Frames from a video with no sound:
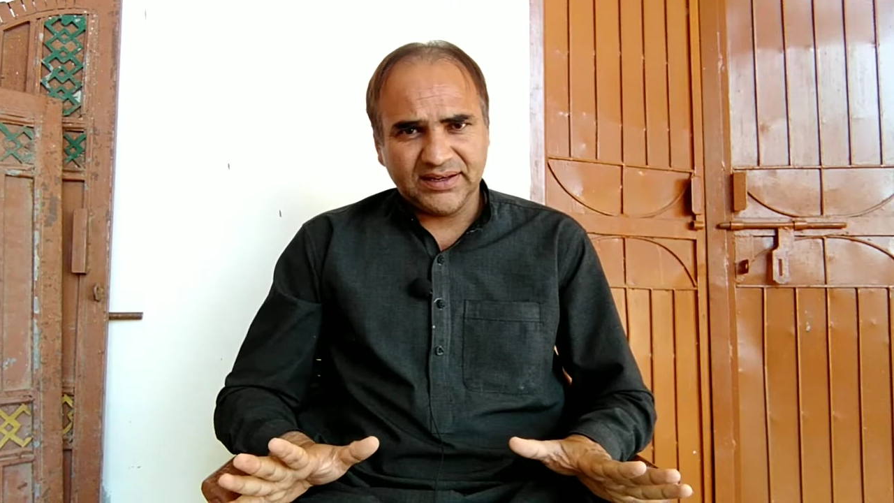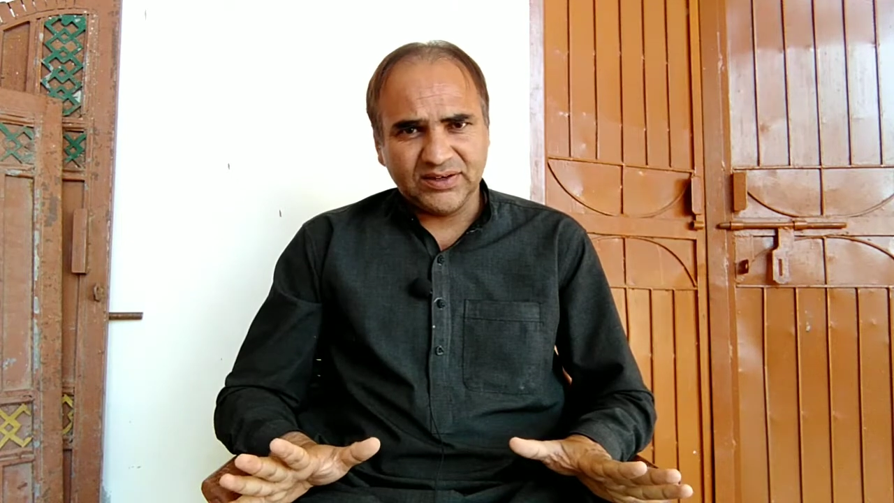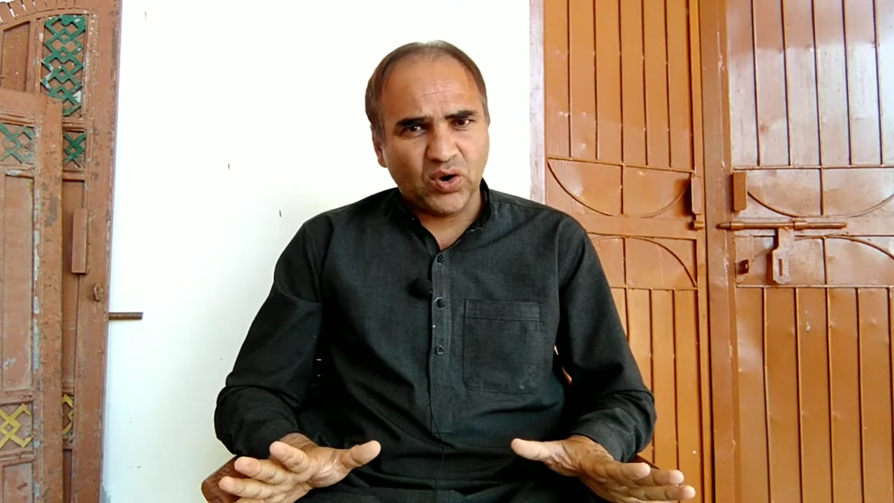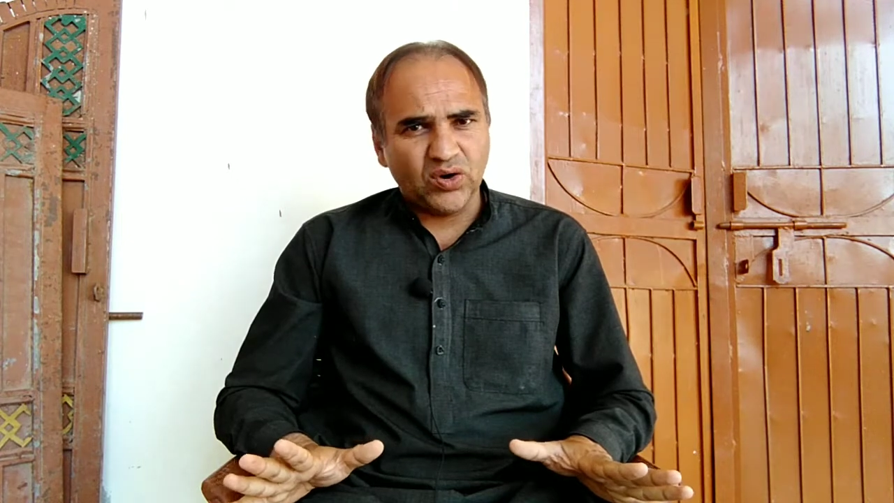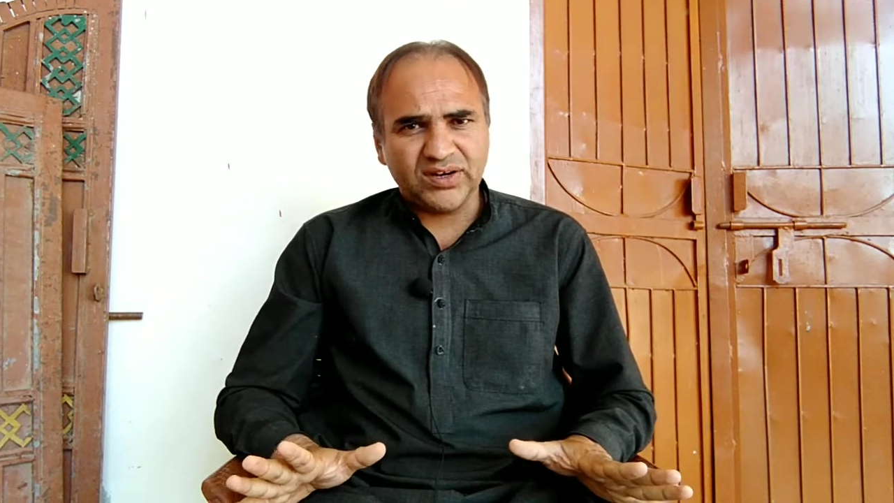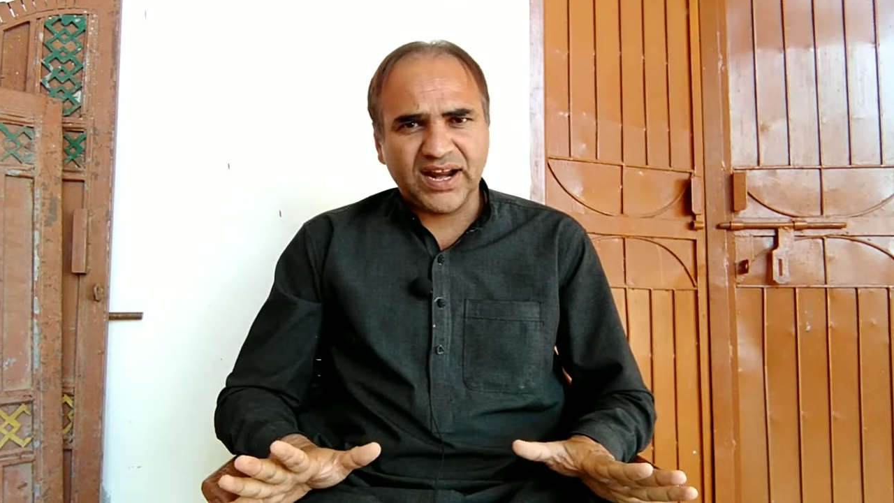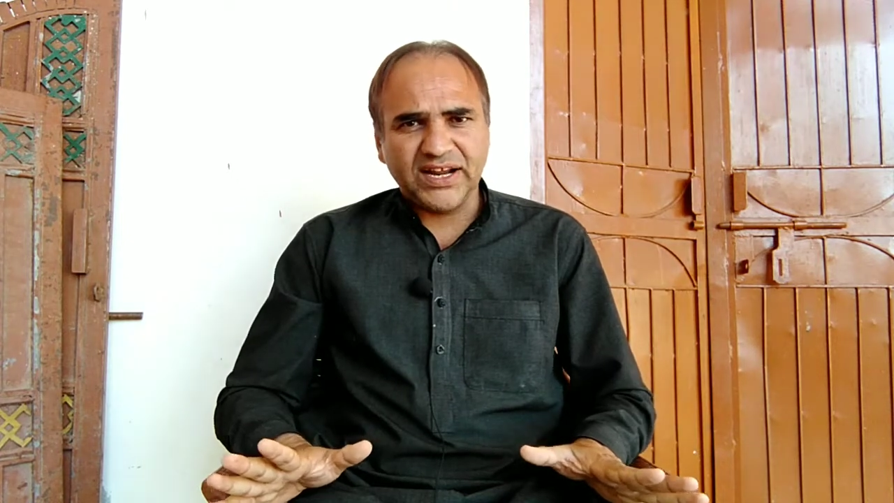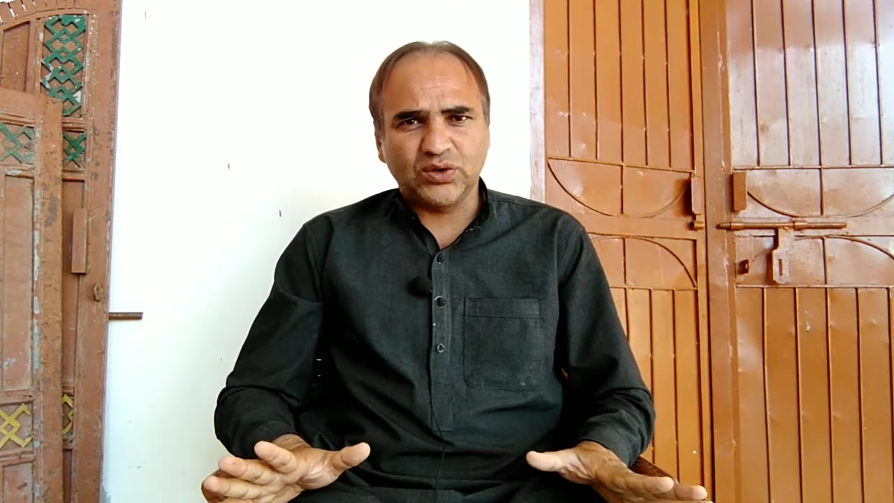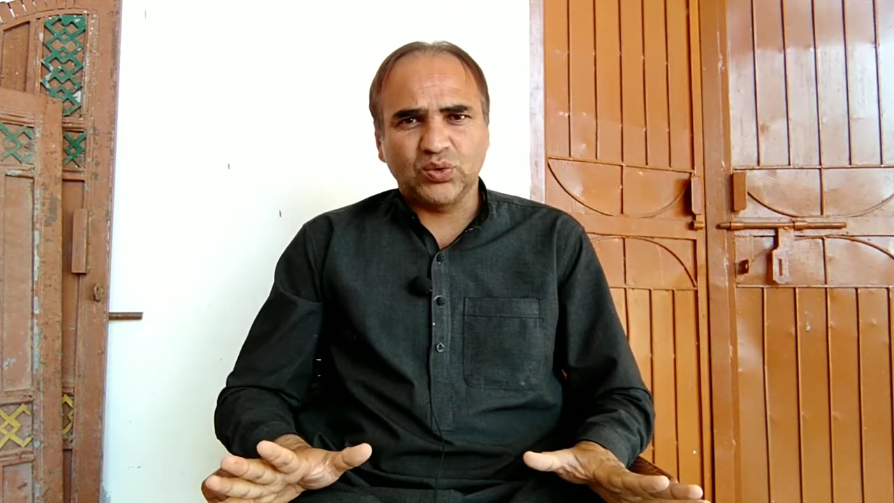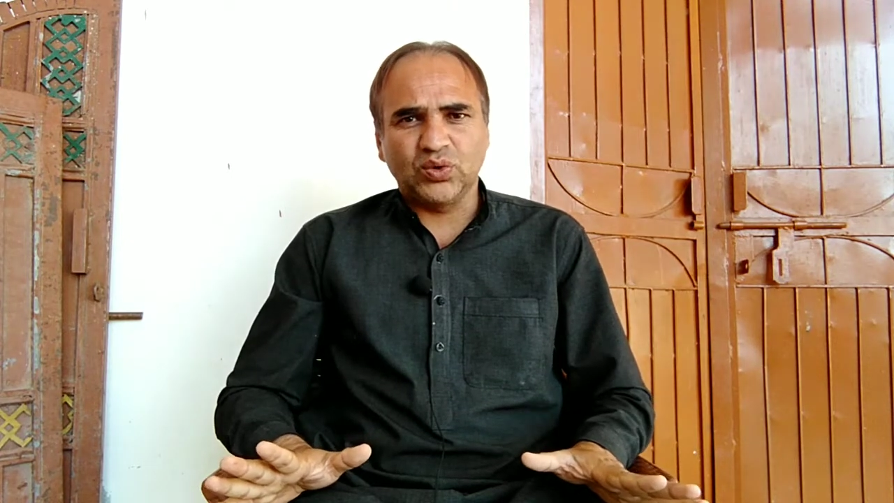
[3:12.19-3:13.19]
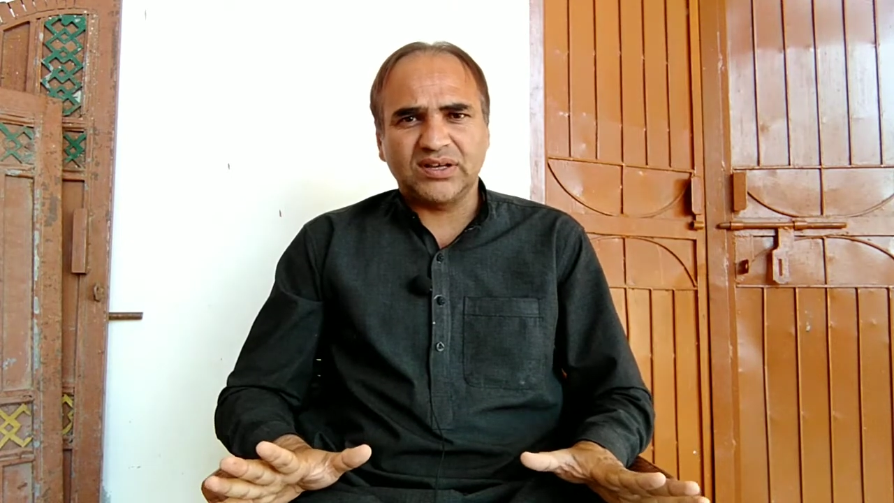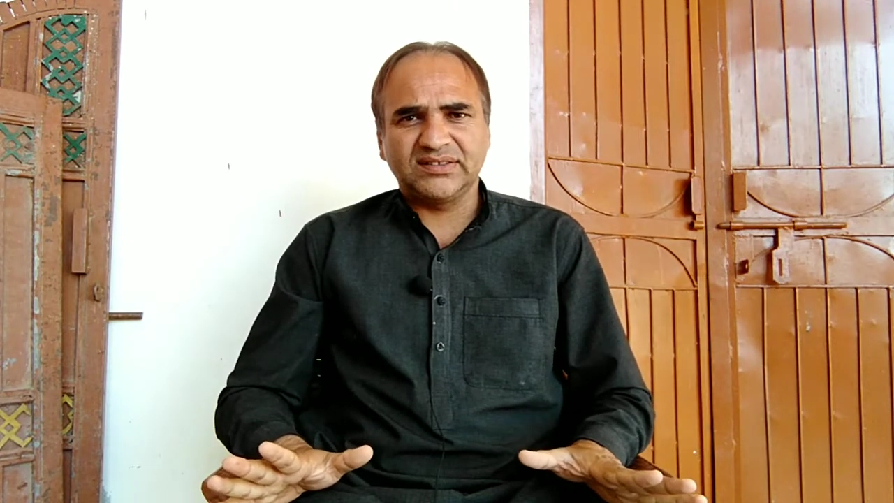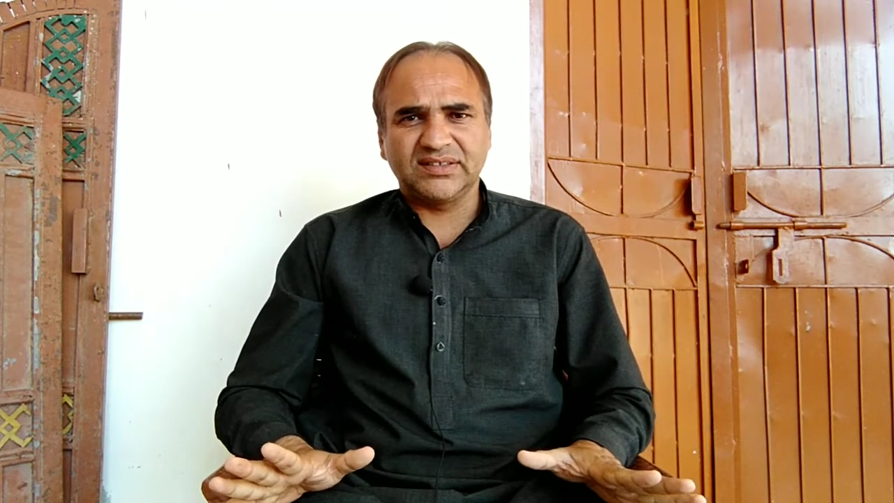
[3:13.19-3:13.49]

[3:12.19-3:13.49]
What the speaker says: Don't try to.